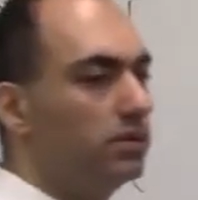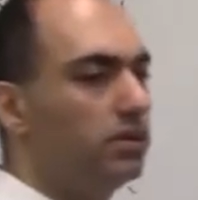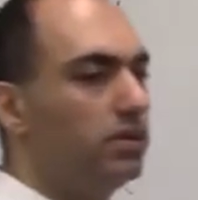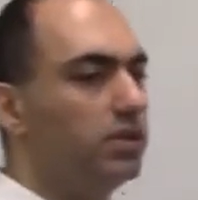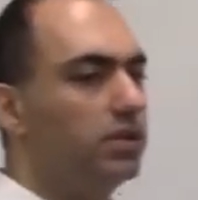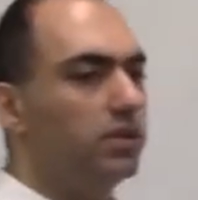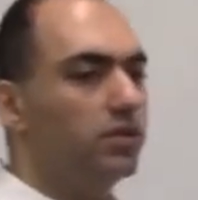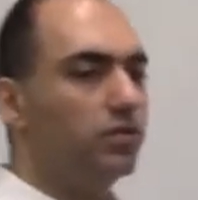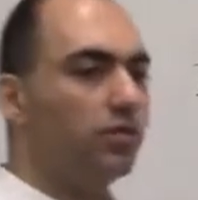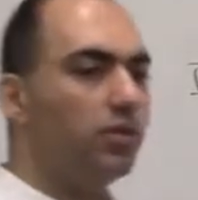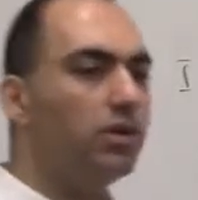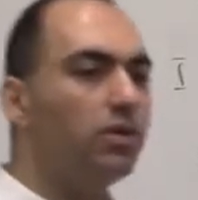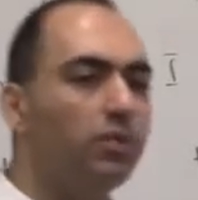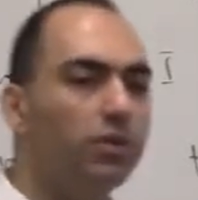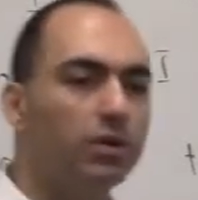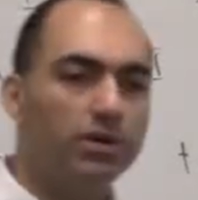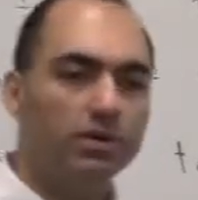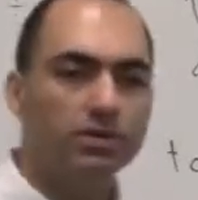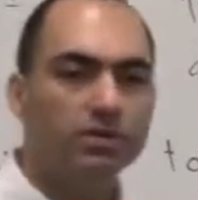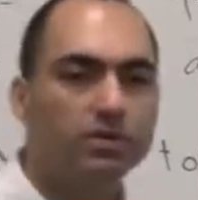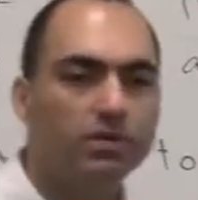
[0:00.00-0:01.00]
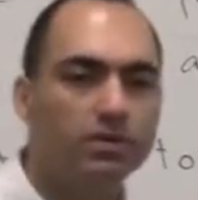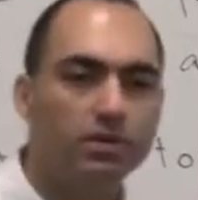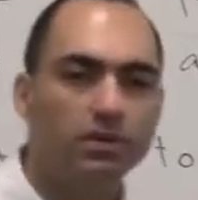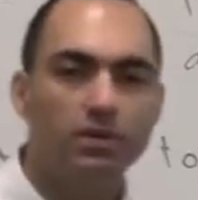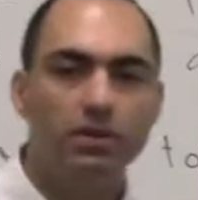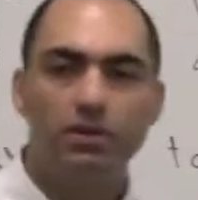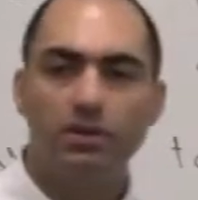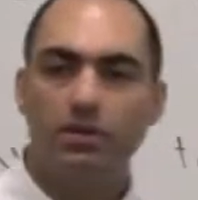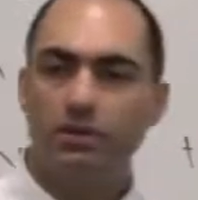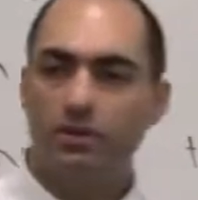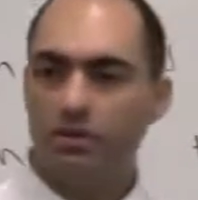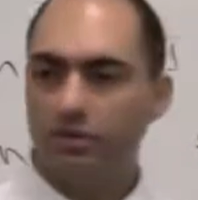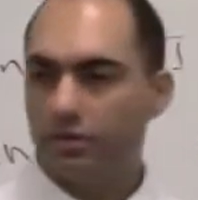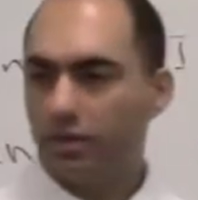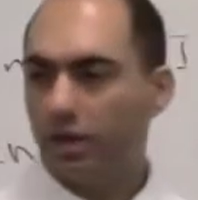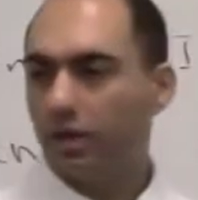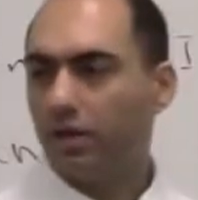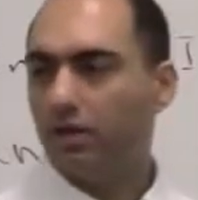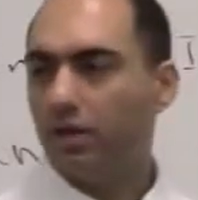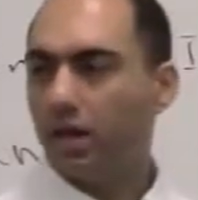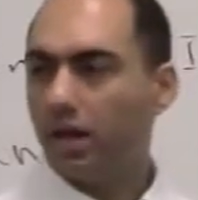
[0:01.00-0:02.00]
disagree with the
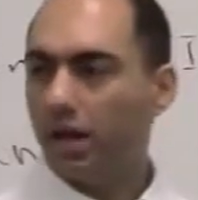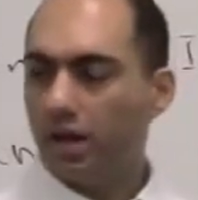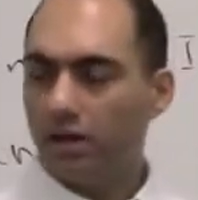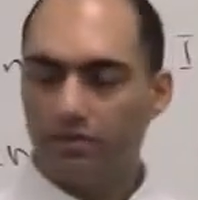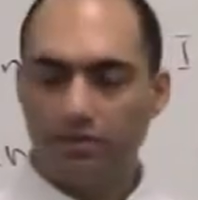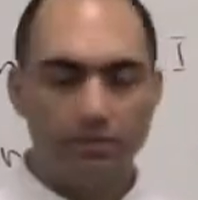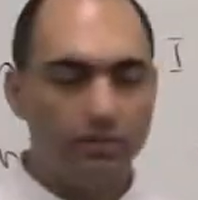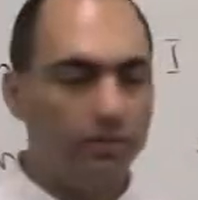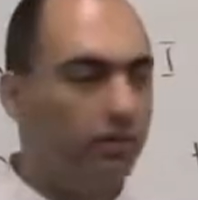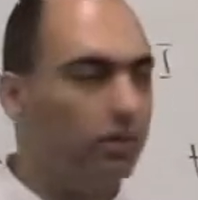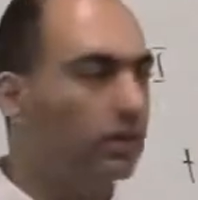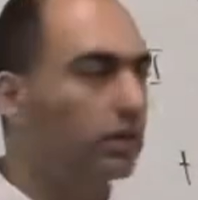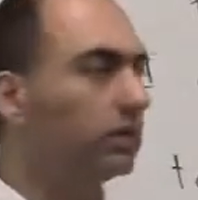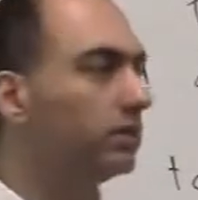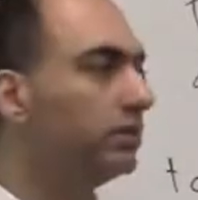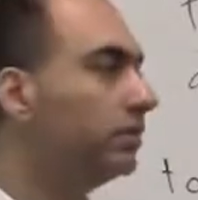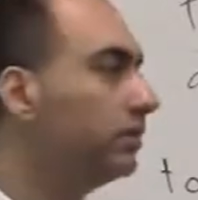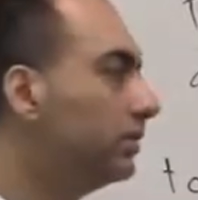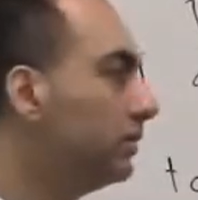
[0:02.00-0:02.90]
second half, or